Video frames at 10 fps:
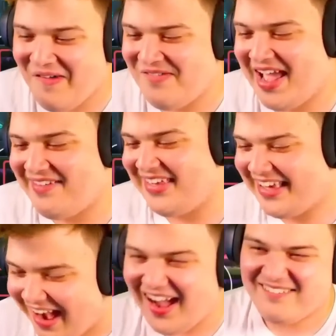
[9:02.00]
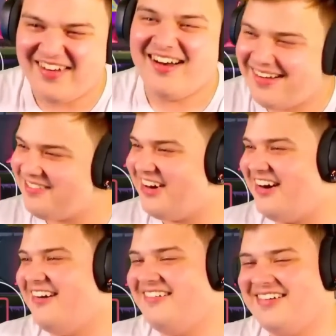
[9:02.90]
baby. Come on,
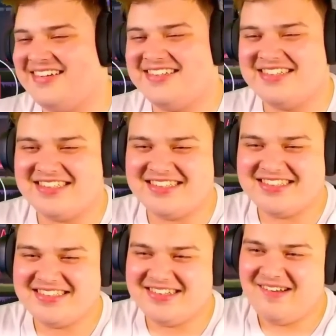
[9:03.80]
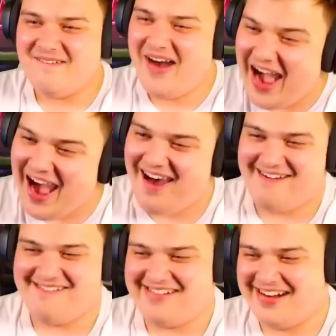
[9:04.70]
bro.
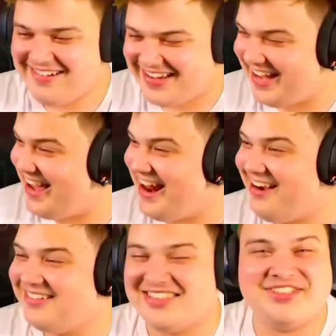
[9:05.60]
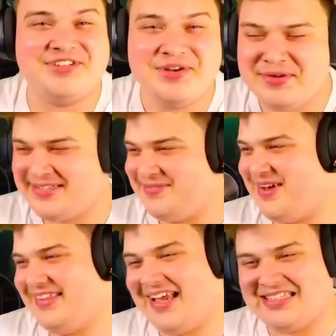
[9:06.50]
Wow. Okay, that was juicy,
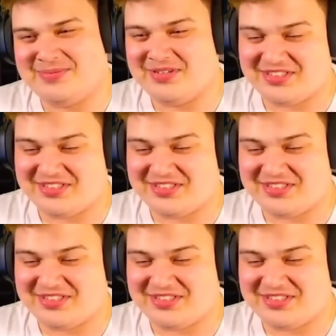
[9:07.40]
man. That spin was